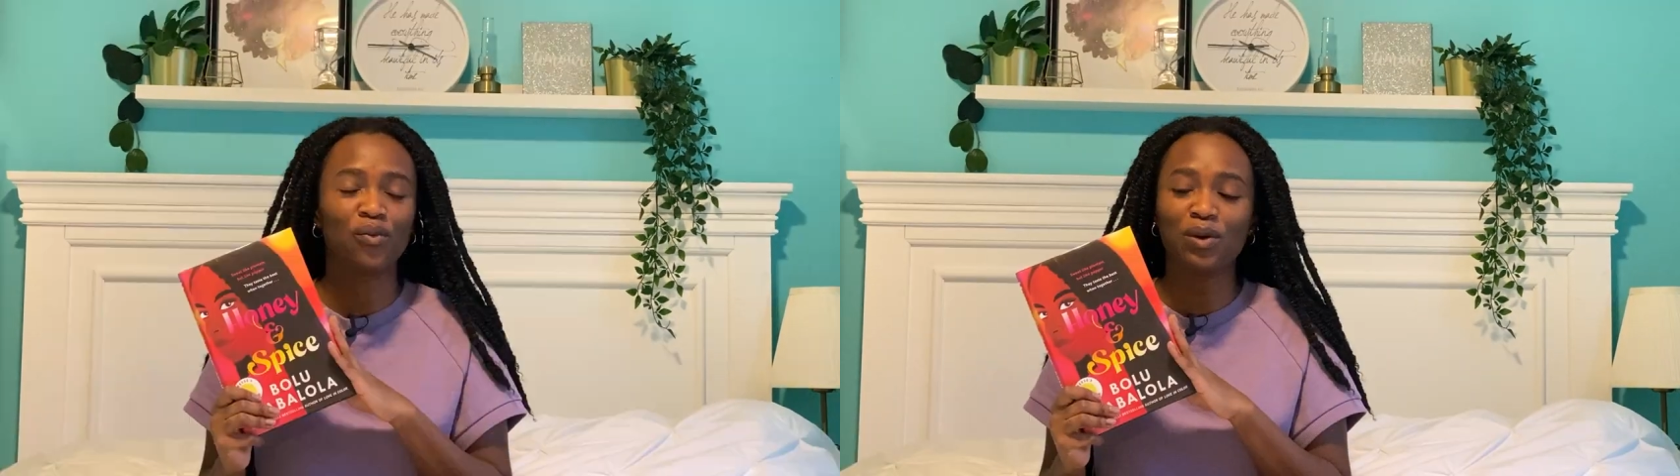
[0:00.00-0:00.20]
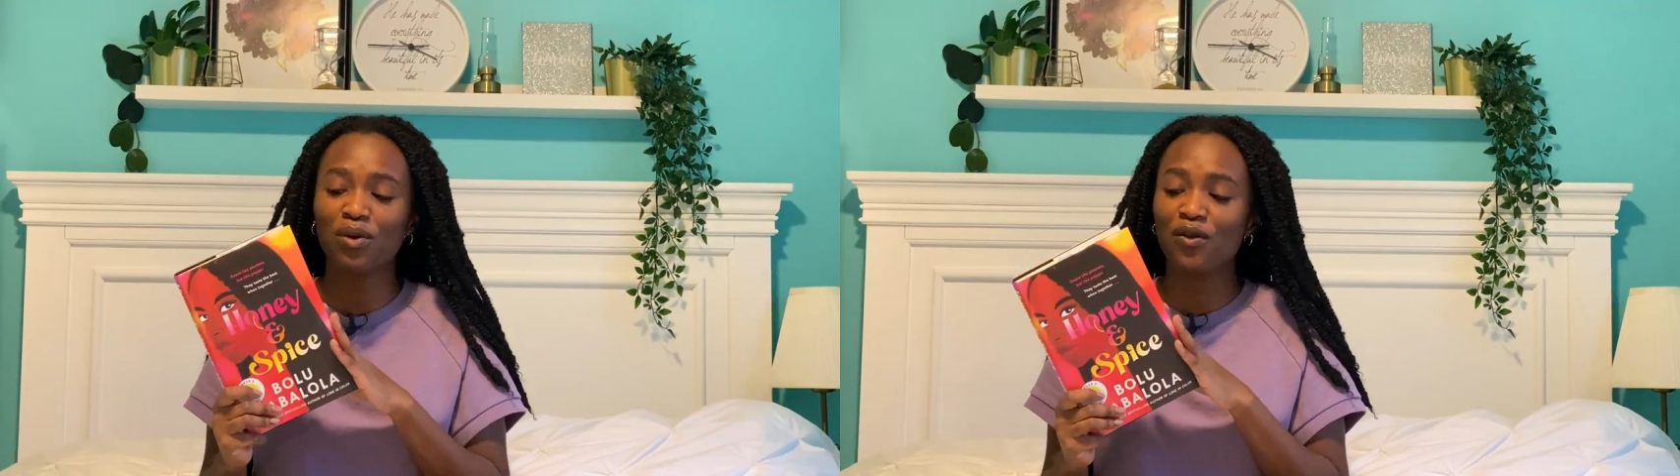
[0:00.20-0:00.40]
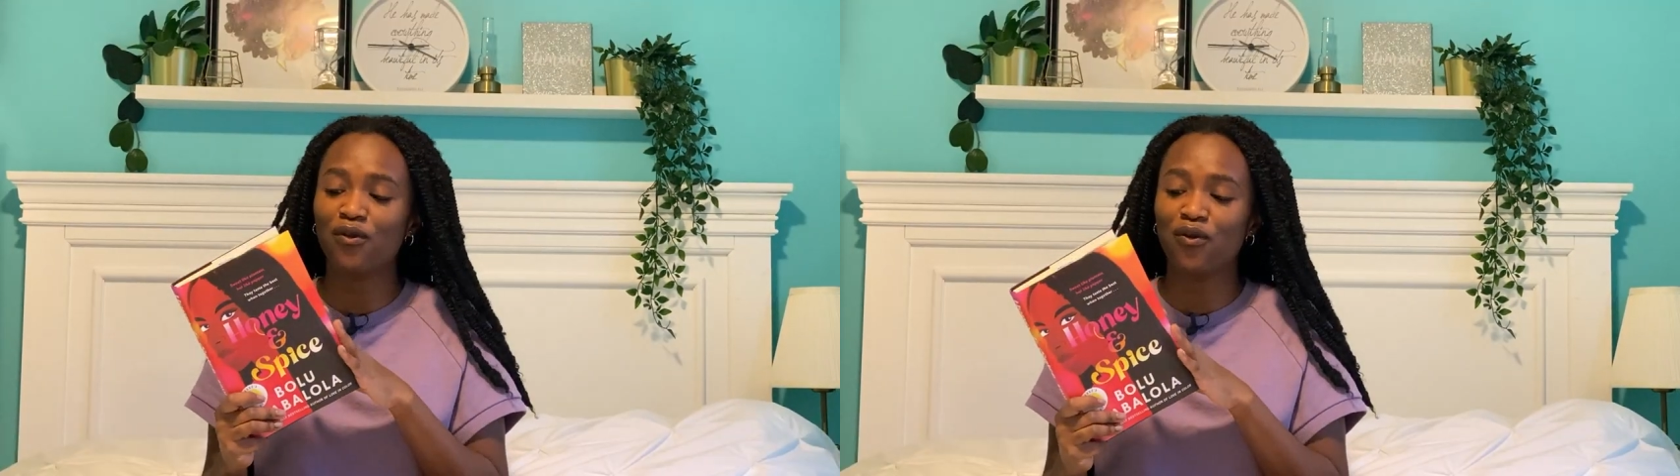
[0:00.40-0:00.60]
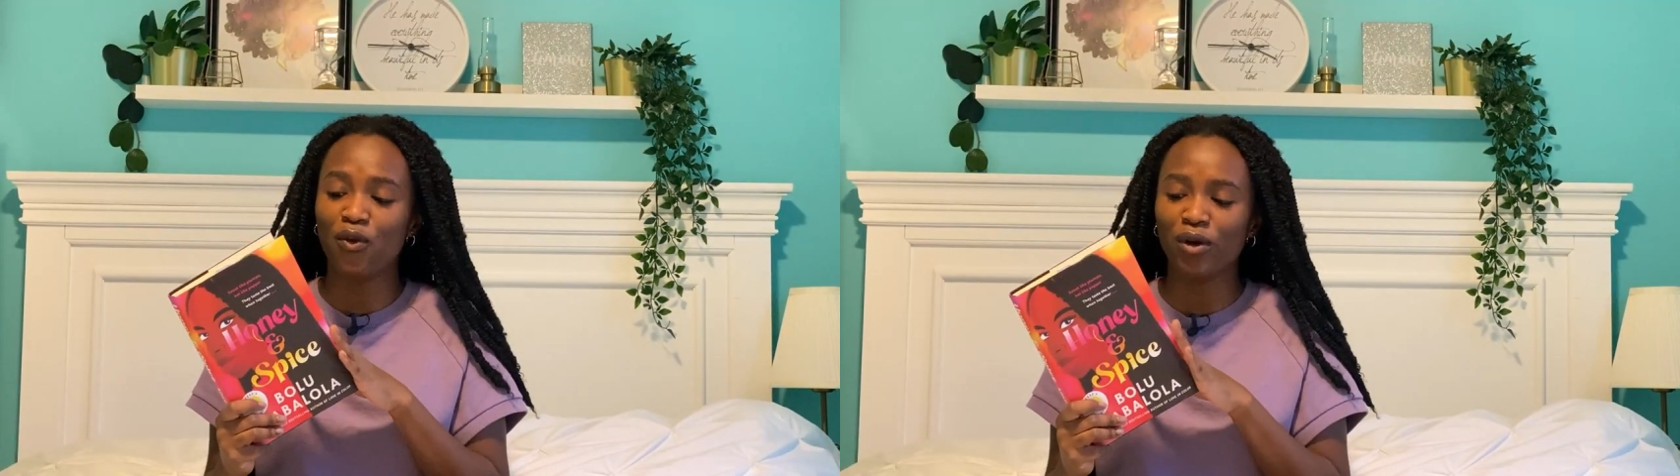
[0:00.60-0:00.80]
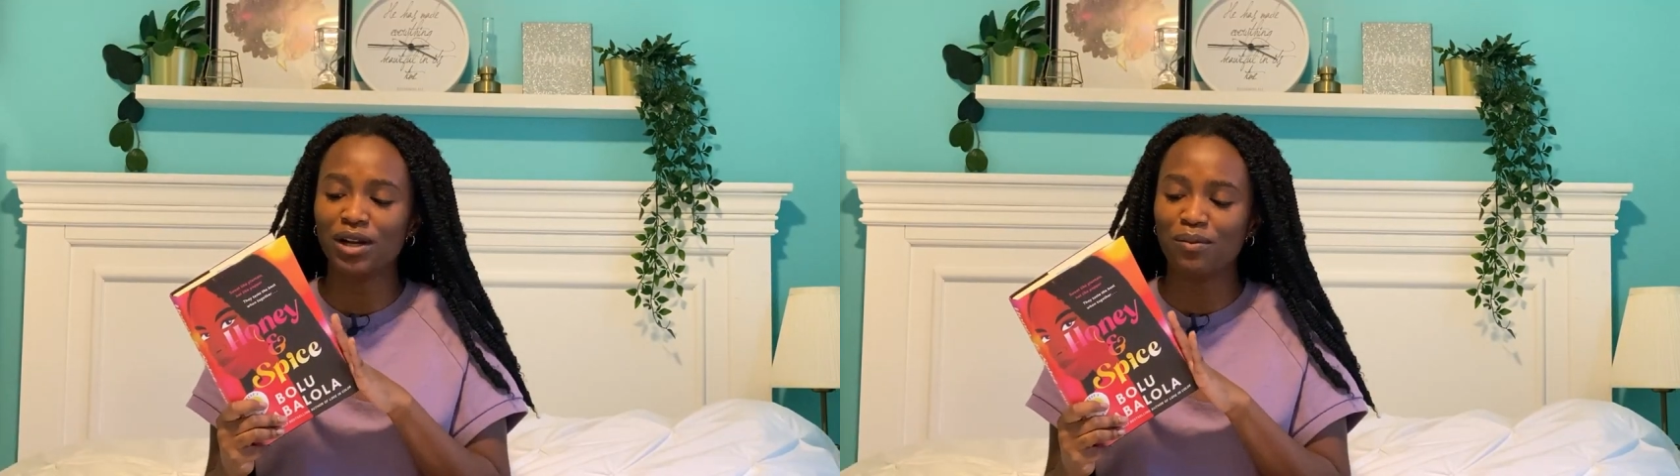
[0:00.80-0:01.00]
We were
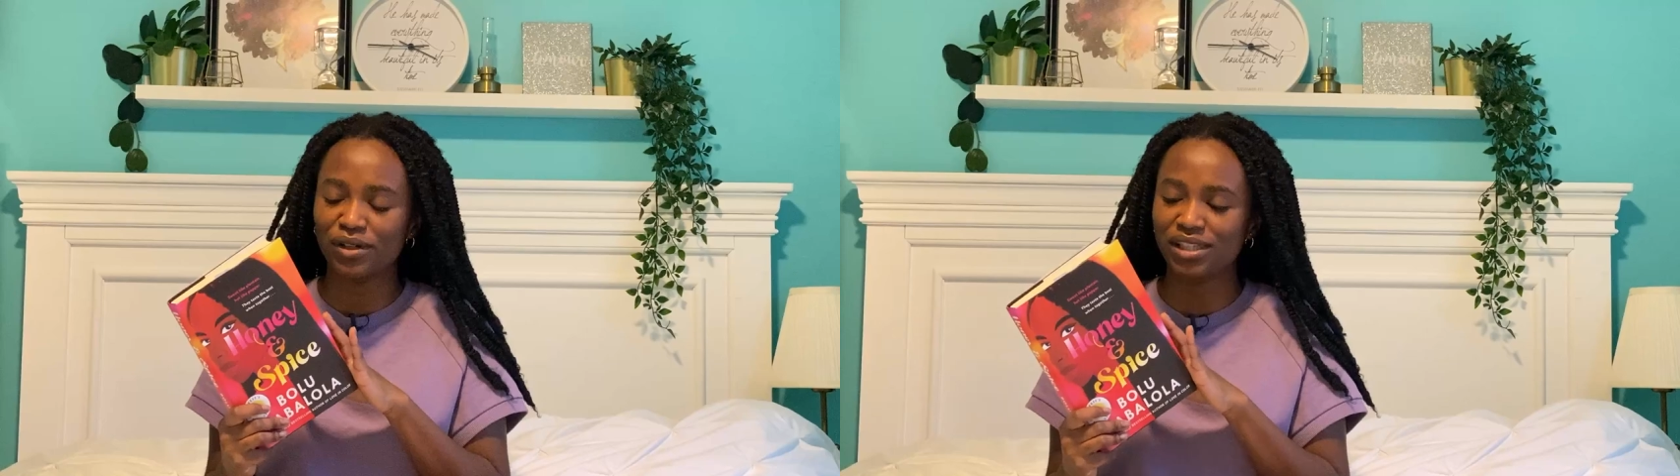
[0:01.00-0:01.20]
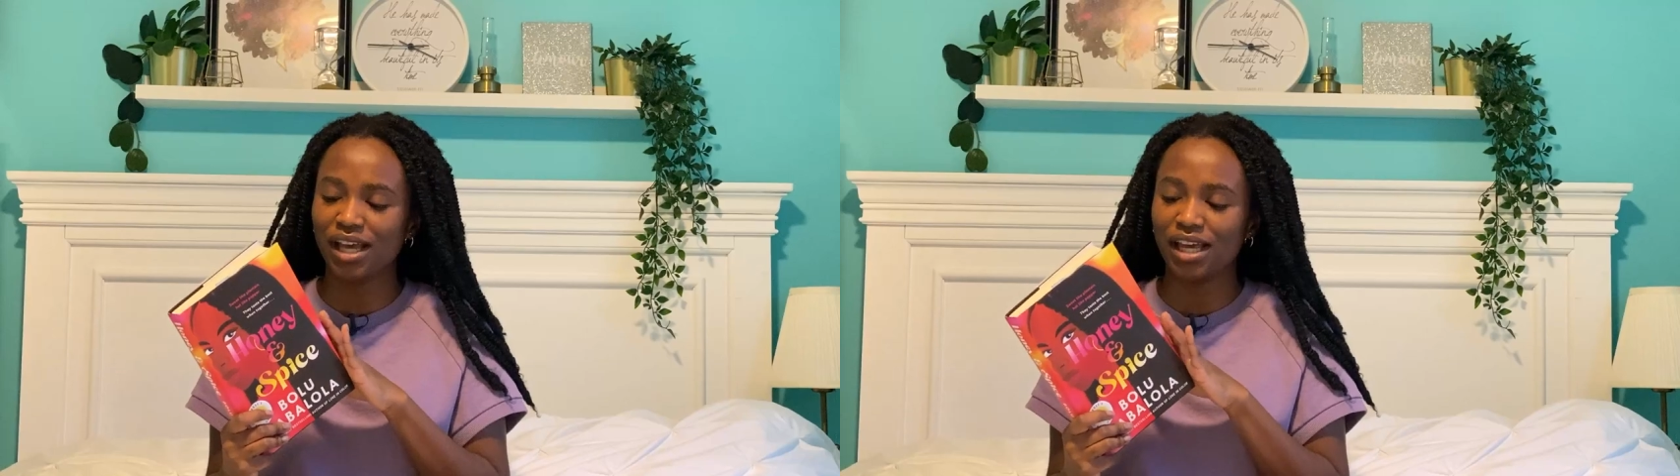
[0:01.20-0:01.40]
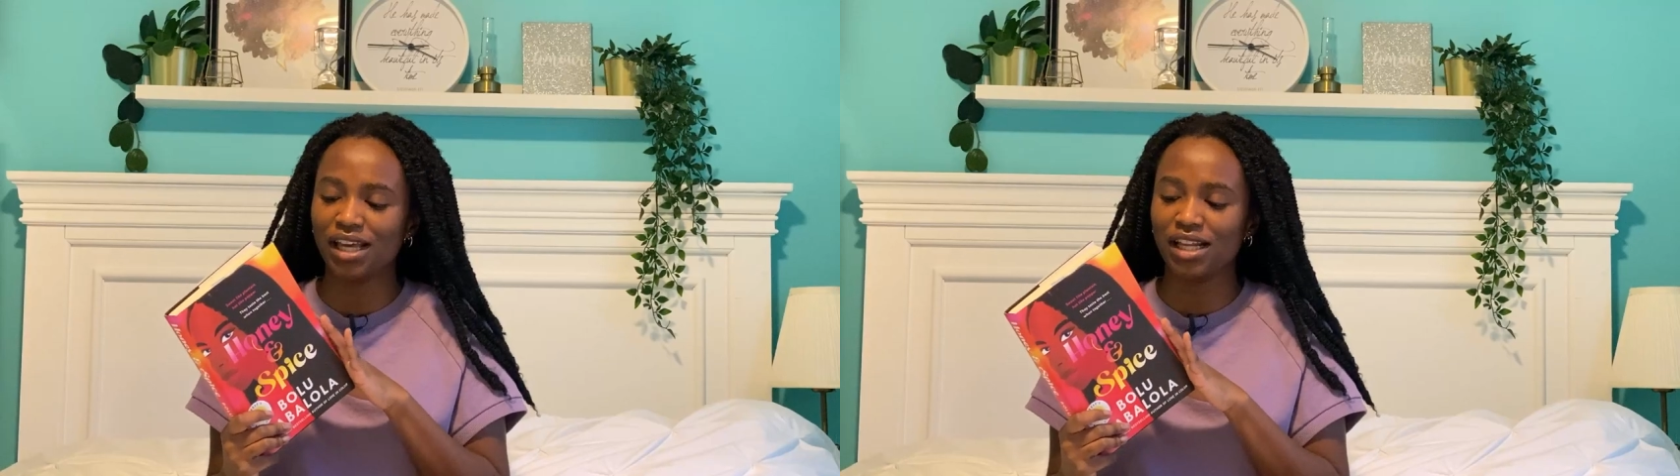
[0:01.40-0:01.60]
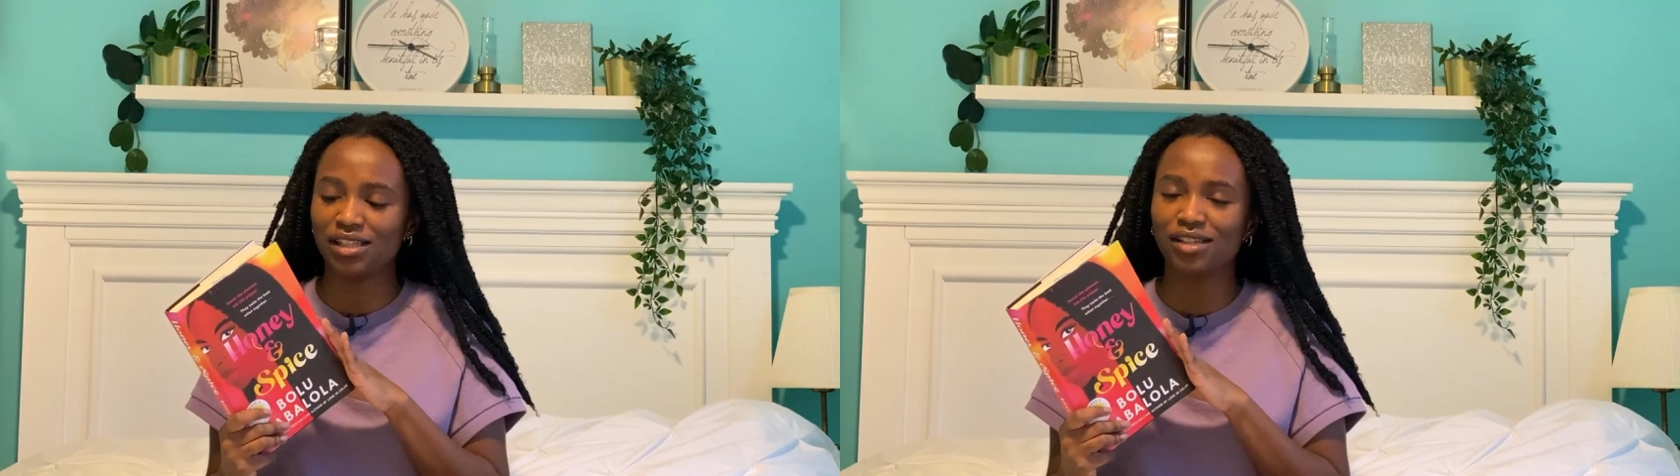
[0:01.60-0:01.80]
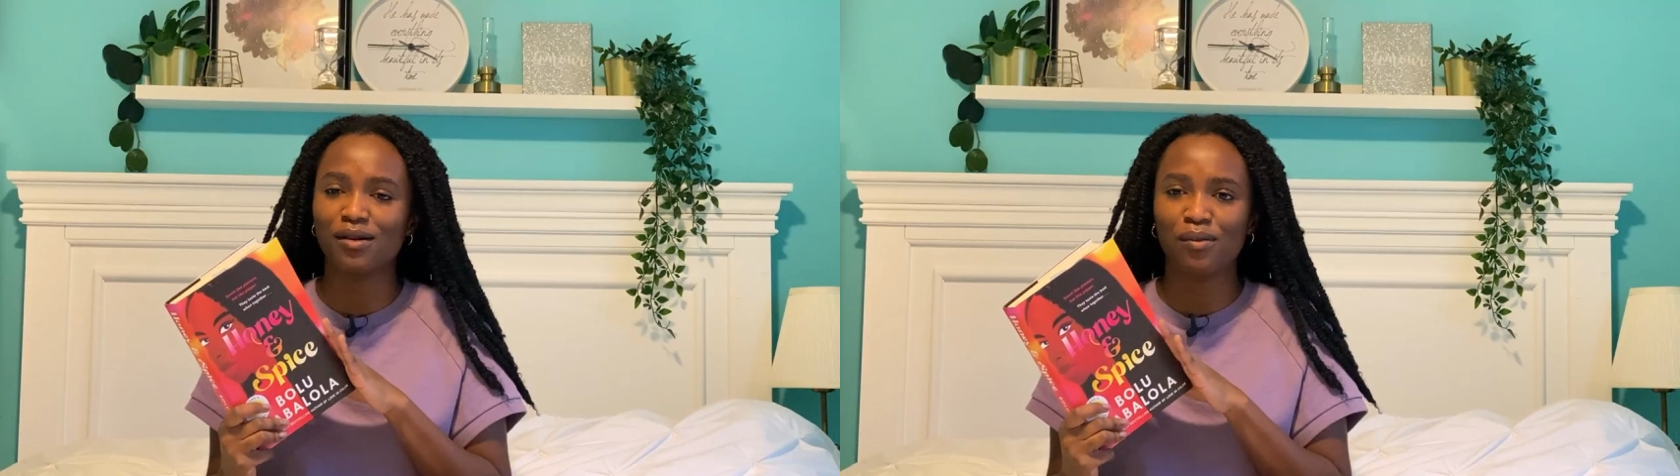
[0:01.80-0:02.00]
40%
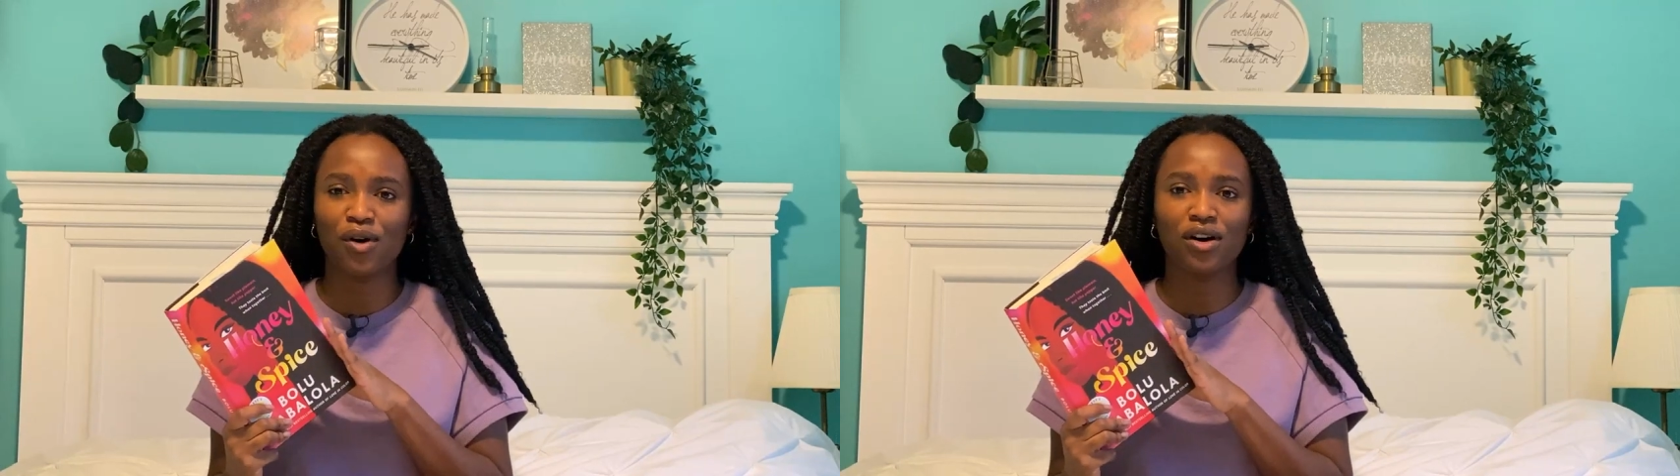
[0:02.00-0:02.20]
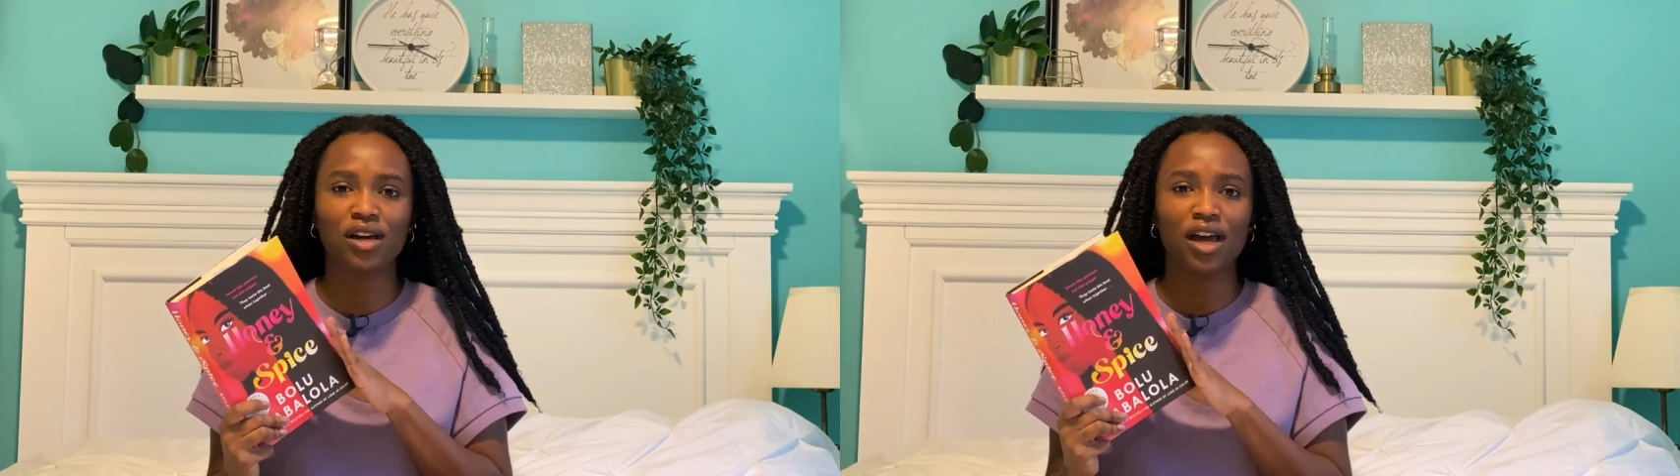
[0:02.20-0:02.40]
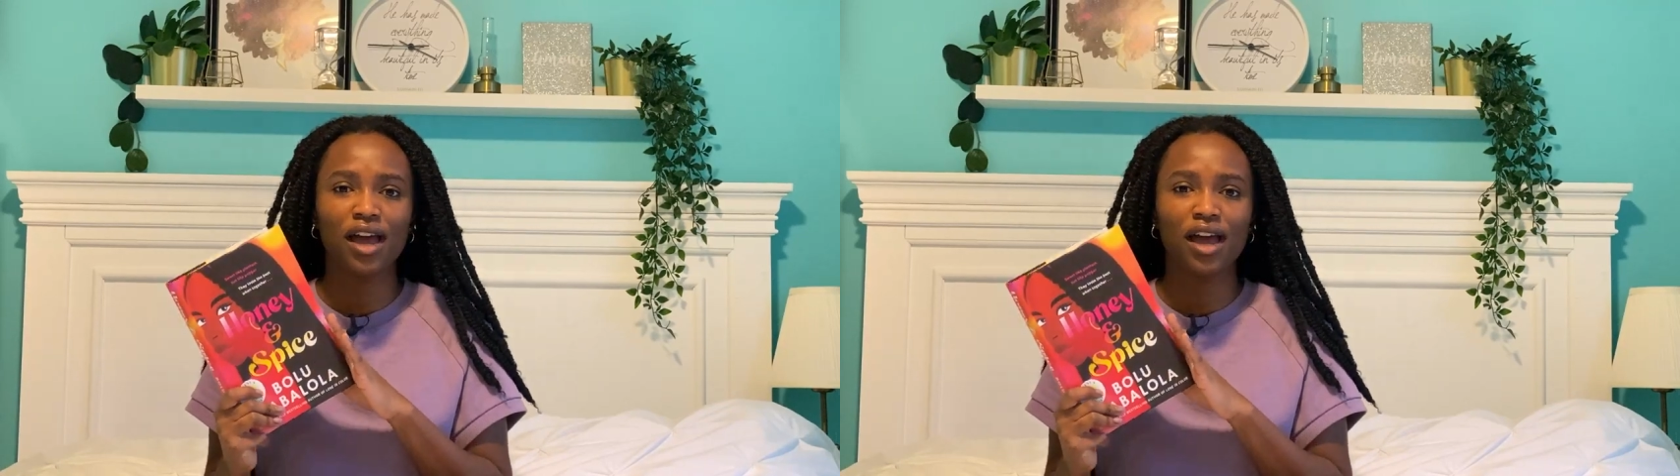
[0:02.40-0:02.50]
into the book,